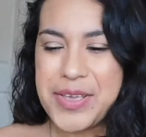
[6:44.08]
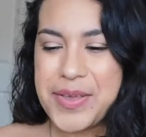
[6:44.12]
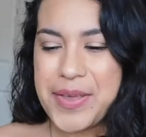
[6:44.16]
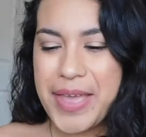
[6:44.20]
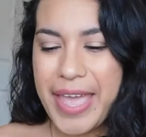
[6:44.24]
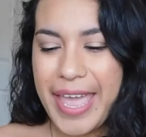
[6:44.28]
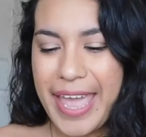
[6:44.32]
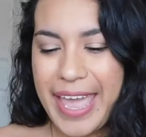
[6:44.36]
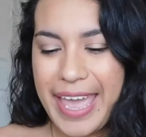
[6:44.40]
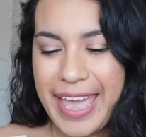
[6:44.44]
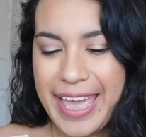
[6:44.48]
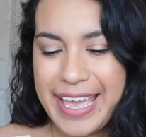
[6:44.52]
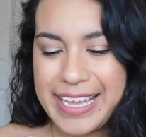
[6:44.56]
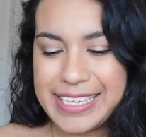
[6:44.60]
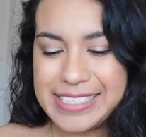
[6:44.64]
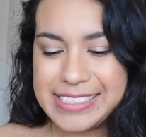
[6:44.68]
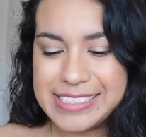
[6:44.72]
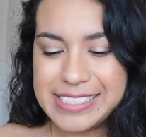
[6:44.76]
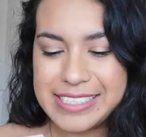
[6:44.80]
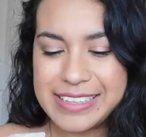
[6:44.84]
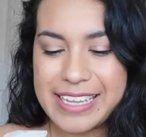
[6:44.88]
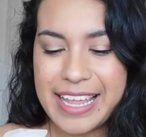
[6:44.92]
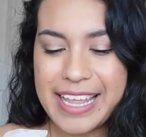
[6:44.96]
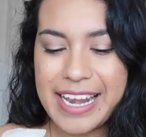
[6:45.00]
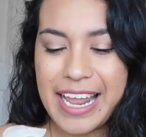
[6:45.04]
And
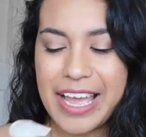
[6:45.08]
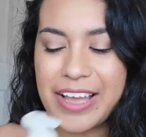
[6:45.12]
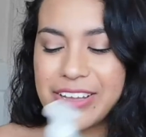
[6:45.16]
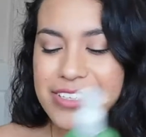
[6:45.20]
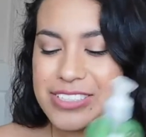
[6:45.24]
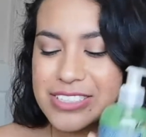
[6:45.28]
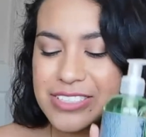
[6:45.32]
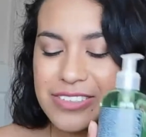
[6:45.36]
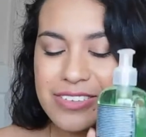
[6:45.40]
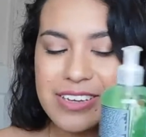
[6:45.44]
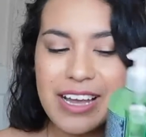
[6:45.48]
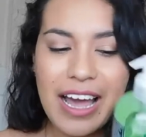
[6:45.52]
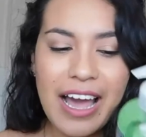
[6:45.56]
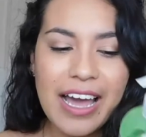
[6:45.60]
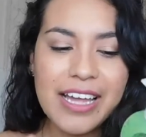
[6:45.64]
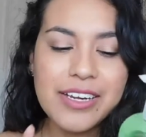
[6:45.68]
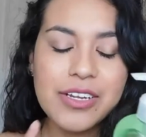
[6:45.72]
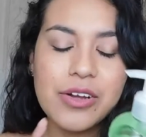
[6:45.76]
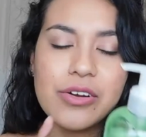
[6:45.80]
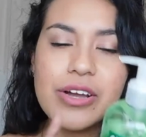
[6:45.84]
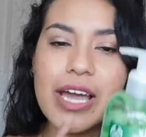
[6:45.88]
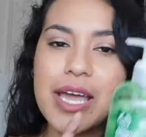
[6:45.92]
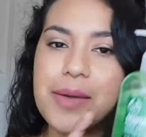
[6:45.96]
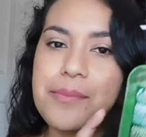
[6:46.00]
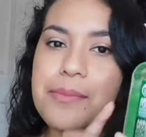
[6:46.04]
then I also got,
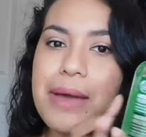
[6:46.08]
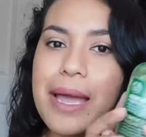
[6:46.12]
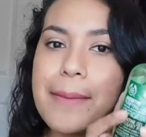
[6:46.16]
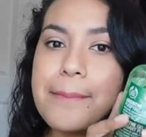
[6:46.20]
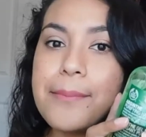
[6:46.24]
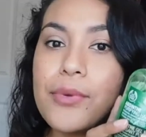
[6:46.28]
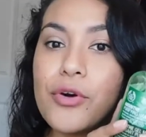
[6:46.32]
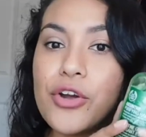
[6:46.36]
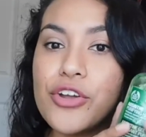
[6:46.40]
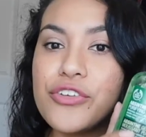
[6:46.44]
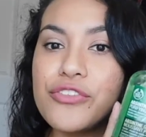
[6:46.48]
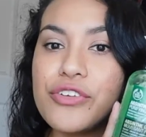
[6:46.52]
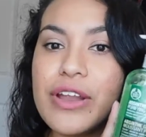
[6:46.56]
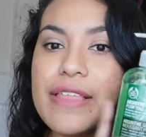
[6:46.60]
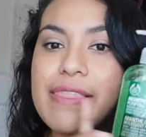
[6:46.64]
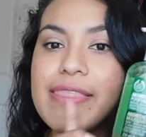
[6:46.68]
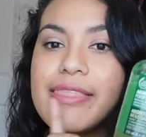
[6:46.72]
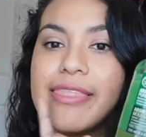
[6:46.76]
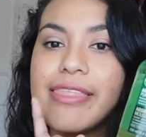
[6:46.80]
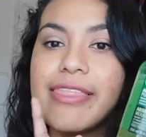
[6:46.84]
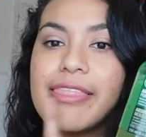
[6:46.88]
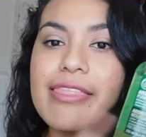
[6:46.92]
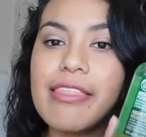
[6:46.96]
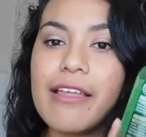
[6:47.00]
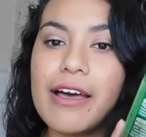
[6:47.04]
okay, my boyfriend
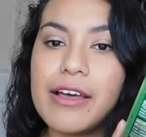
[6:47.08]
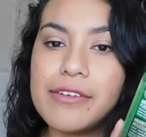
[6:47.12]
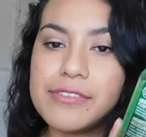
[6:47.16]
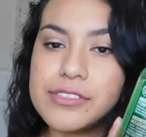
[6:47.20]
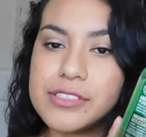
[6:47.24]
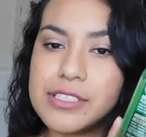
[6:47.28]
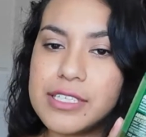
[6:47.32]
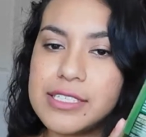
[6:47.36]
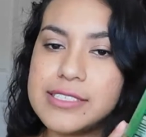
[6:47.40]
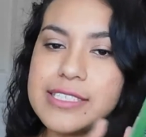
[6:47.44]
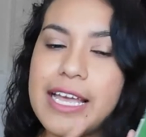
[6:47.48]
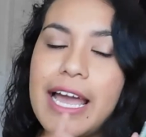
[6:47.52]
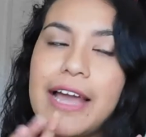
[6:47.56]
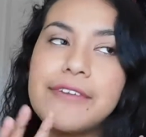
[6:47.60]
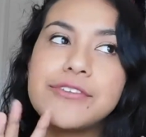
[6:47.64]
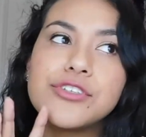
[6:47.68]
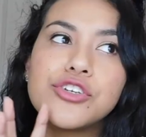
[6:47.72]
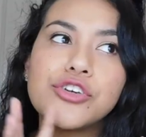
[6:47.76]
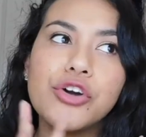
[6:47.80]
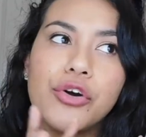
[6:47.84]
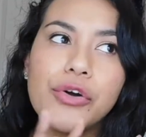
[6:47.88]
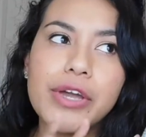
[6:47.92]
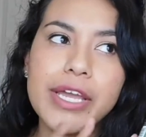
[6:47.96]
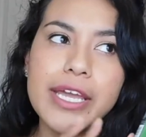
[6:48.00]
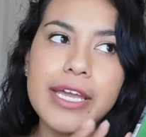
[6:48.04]
loves these. I have to
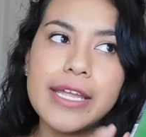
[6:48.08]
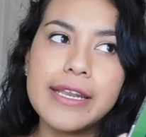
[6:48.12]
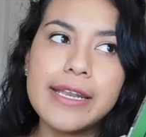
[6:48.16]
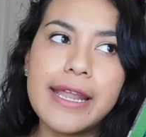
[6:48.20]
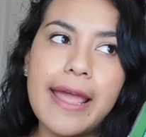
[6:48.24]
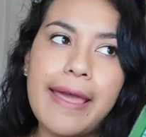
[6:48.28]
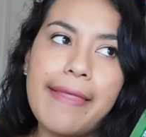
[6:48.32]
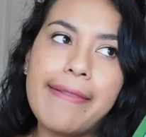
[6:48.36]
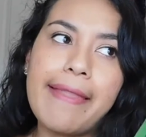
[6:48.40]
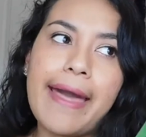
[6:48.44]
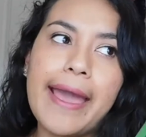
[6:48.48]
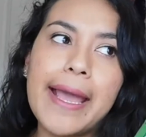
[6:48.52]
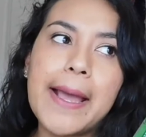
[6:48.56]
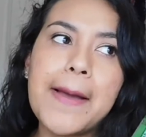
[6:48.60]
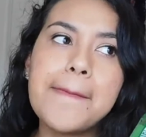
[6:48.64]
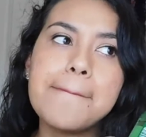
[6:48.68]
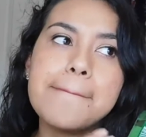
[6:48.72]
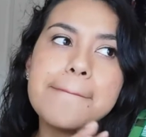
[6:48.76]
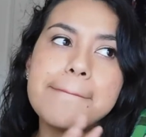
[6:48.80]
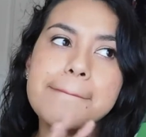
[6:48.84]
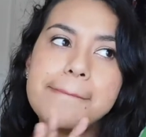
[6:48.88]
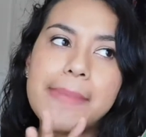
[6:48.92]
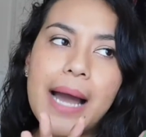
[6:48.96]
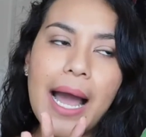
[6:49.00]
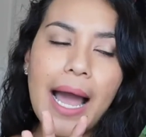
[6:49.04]
go in and like
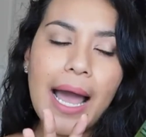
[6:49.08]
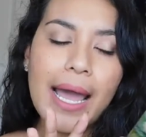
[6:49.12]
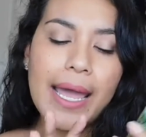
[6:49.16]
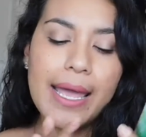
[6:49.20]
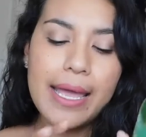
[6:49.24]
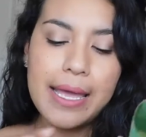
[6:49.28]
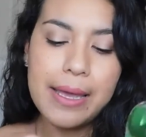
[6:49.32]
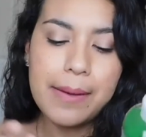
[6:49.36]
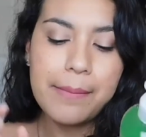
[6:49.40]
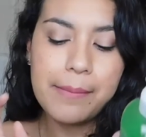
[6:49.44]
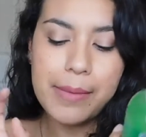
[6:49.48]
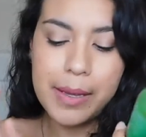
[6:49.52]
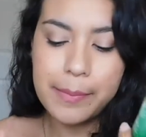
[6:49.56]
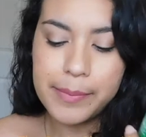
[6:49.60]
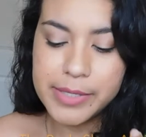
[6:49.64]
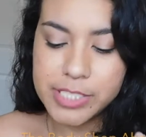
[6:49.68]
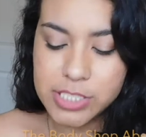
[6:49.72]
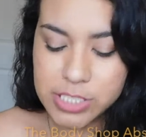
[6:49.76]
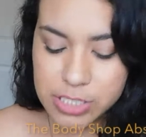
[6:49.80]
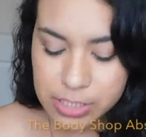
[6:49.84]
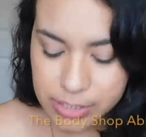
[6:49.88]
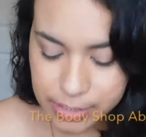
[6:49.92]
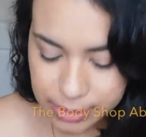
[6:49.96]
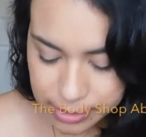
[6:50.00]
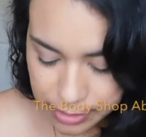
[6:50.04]
buy him a
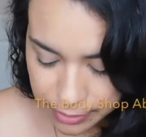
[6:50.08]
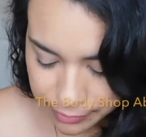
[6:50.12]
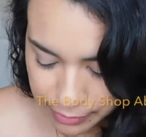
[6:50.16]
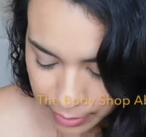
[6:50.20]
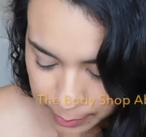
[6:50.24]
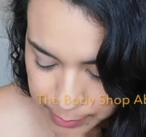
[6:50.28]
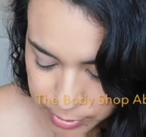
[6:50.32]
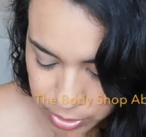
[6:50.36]
bajillion of them.